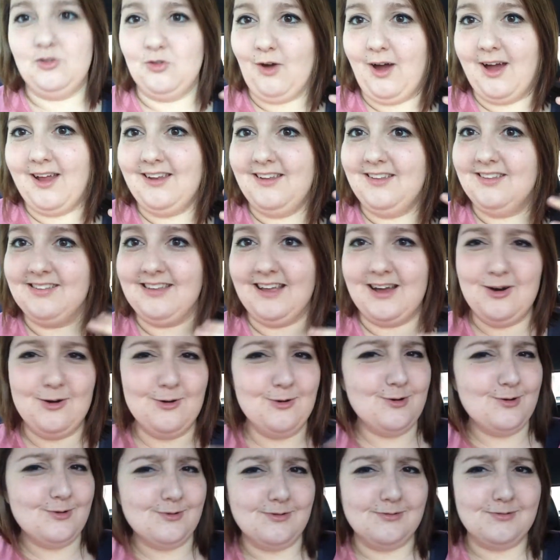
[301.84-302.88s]
dry, and it's like,
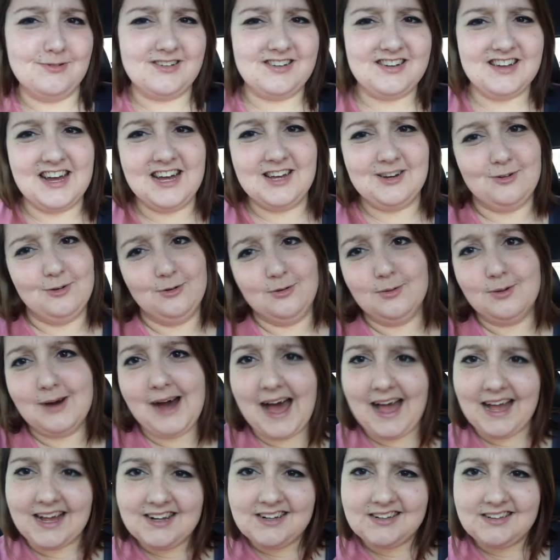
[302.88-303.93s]
ooh, turtle
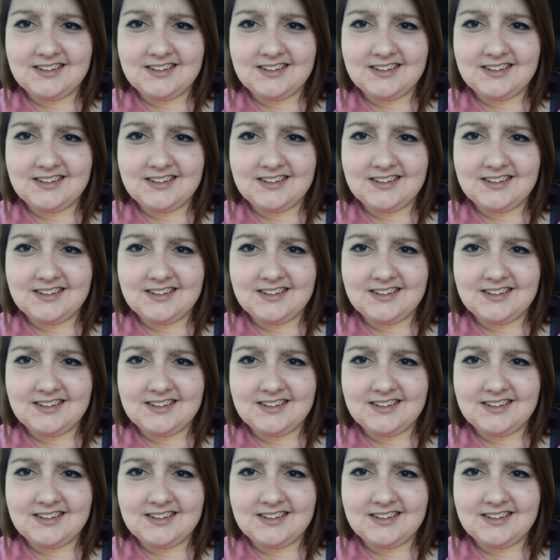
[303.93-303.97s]
wax,